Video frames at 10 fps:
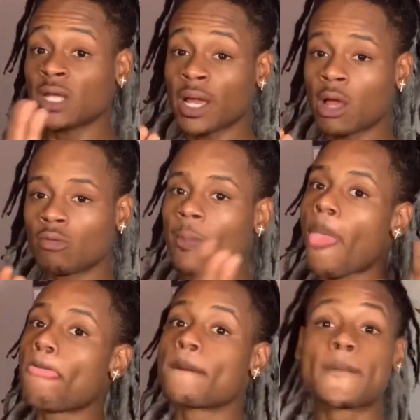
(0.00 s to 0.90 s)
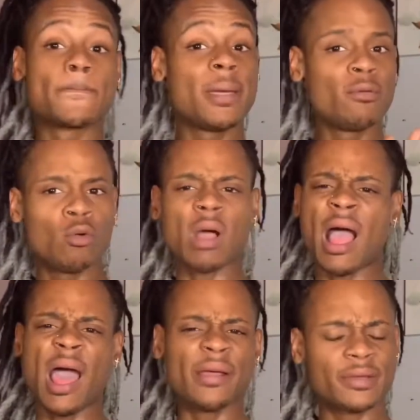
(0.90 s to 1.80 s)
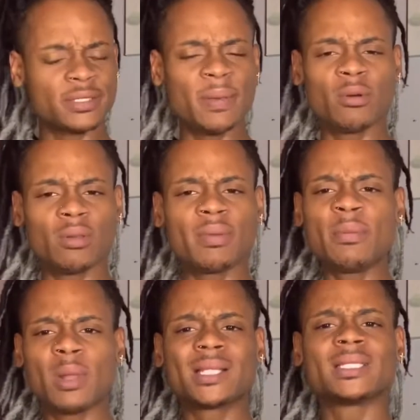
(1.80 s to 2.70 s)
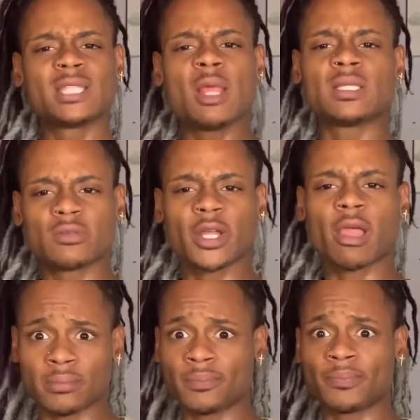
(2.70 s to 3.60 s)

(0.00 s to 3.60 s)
checkout people because uh, people people like to steal the self checkout.